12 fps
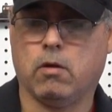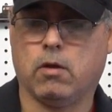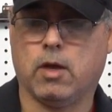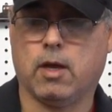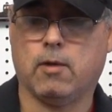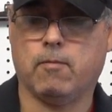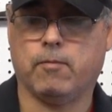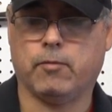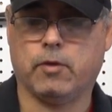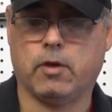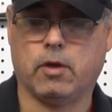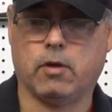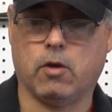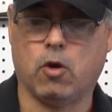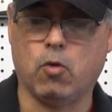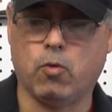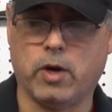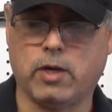Okay, the
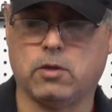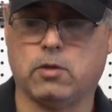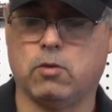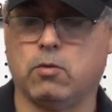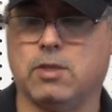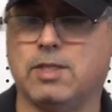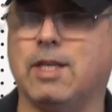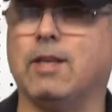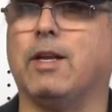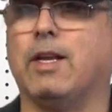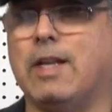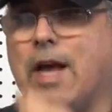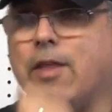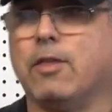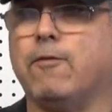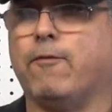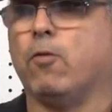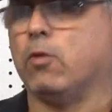O-rings do the sealing, not
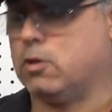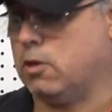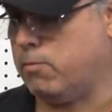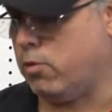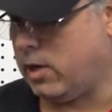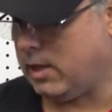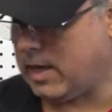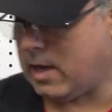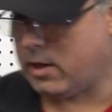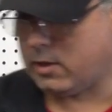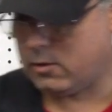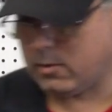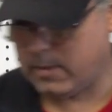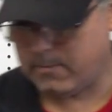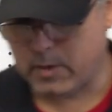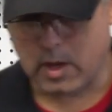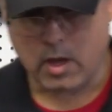the force you're putting down into it.